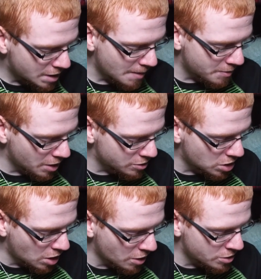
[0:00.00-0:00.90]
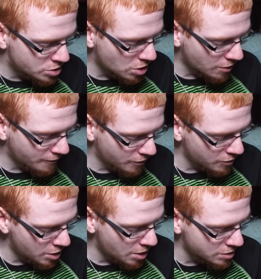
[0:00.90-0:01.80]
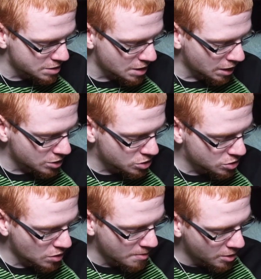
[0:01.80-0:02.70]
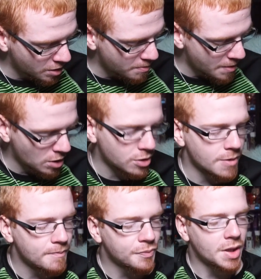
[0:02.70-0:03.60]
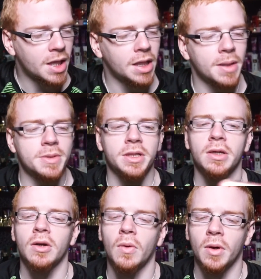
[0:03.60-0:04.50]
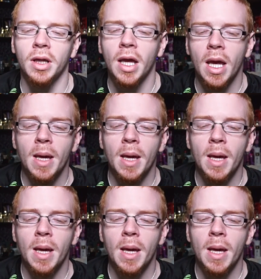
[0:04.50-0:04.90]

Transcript: Top notes are dark fruit notes, strawberry milk, and lipstick accord.